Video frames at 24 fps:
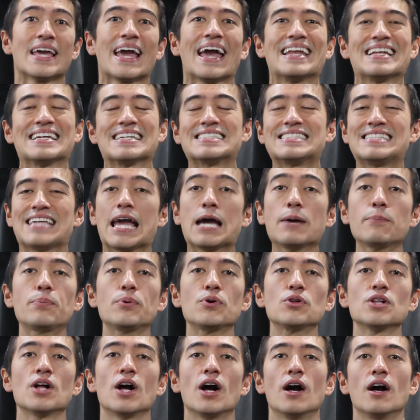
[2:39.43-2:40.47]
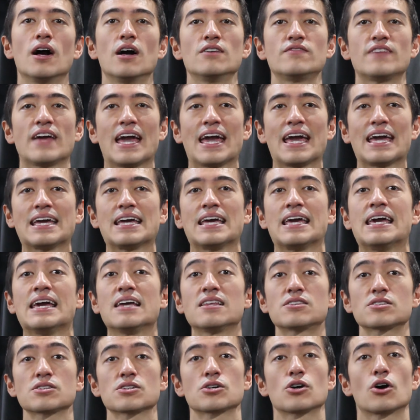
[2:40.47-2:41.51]
An example of a
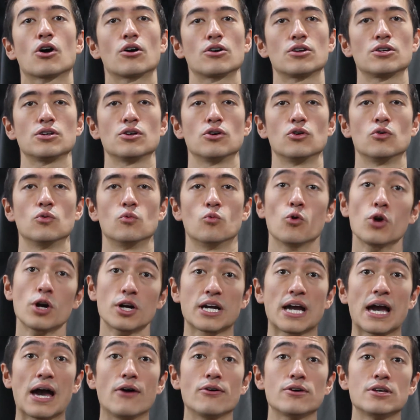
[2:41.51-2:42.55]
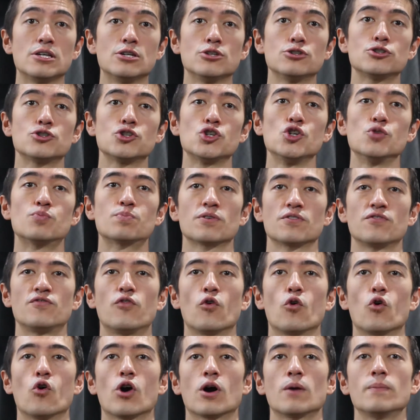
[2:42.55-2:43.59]
HIIT cardio workout is to
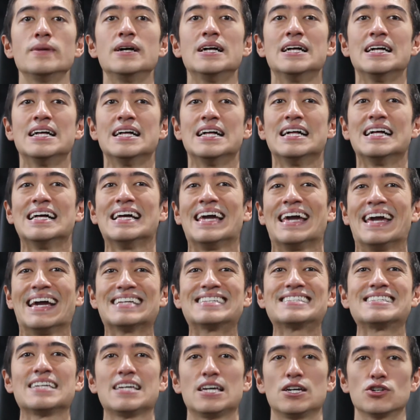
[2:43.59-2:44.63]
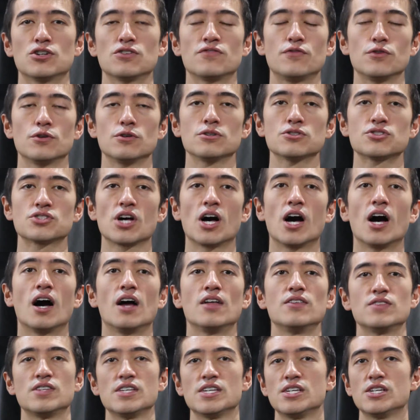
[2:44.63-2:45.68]
perform HIIT intervals
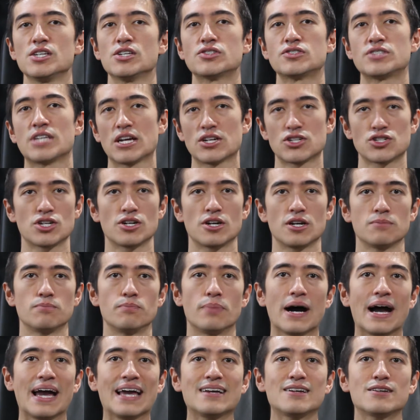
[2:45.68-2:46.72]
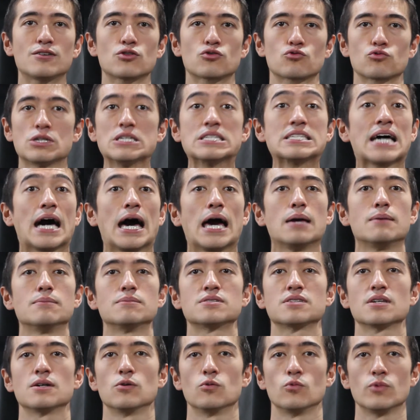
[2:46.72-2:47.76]
on the stationary bike 3
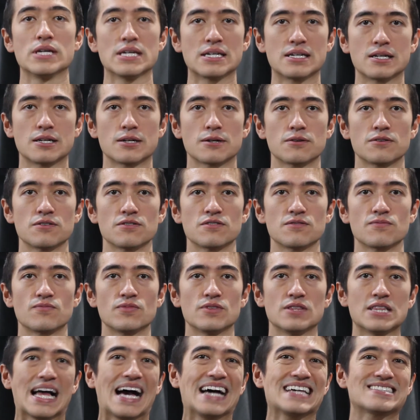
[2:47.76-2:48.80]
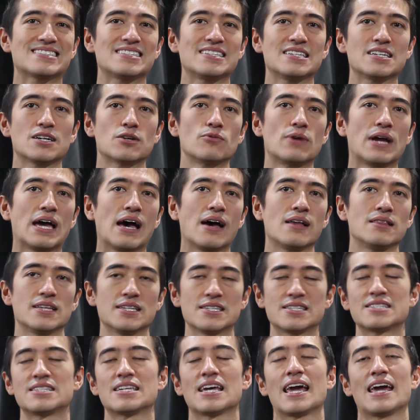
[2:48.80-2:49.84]
times a week, lasting around,
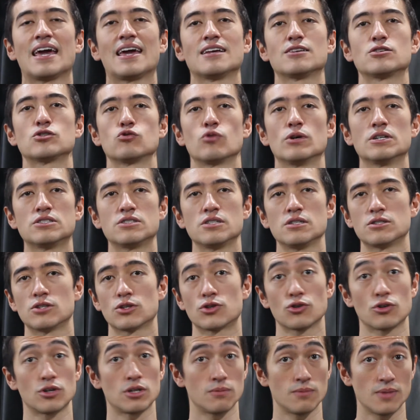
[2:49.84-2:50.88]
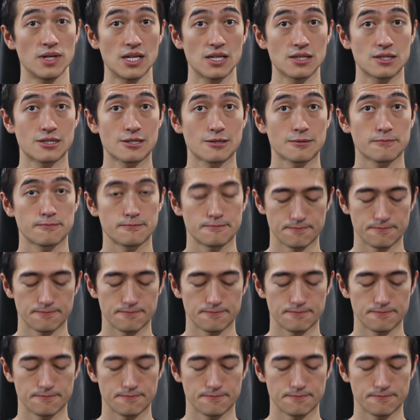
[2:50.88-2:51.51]
let's say, 20 to 30 minutes.